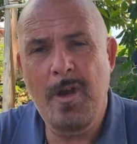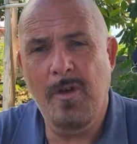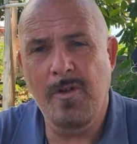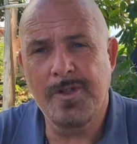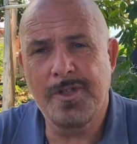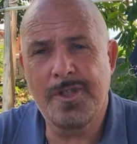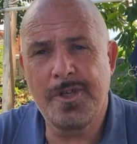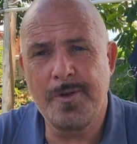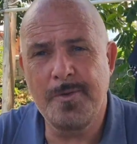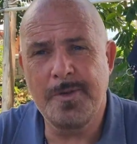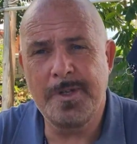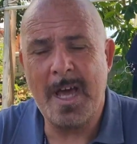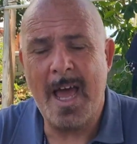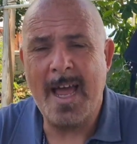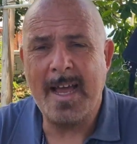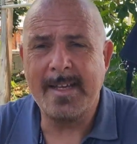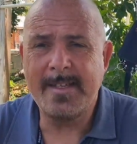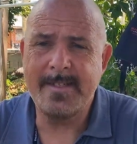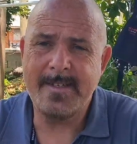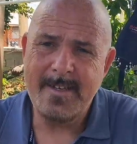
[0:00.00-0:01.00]
on two
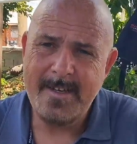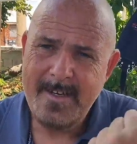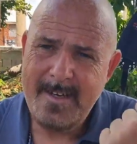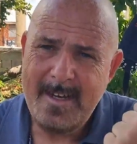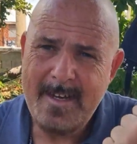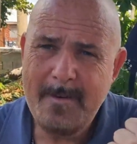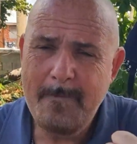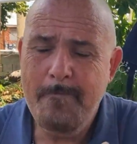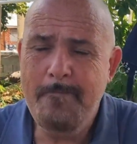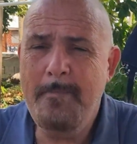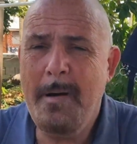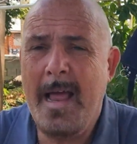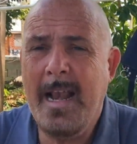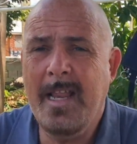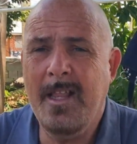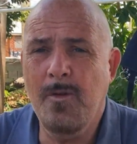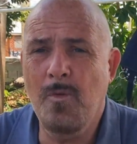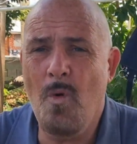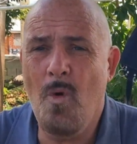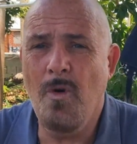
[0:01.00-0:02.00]
tanks,
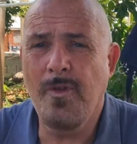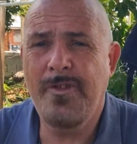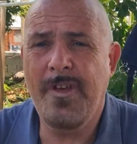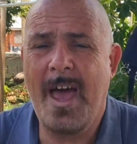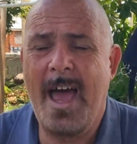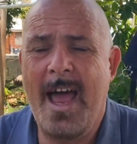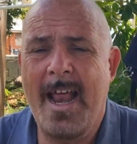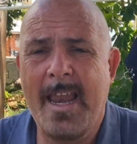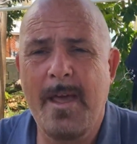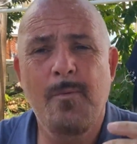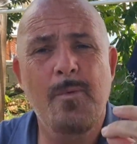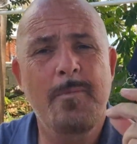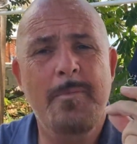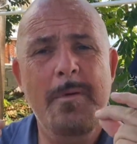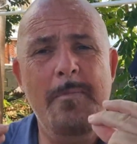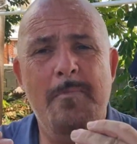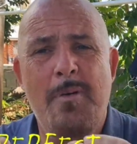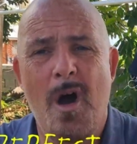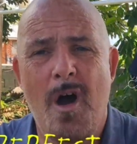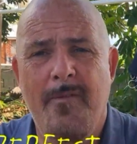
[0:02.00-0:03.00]
bailing the water, and it would
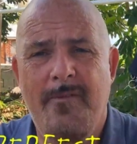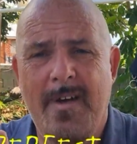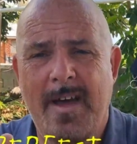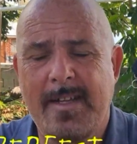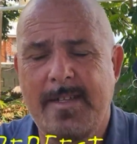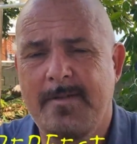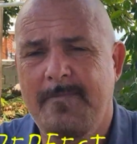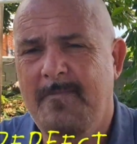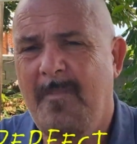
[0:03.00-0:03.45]
be perfect.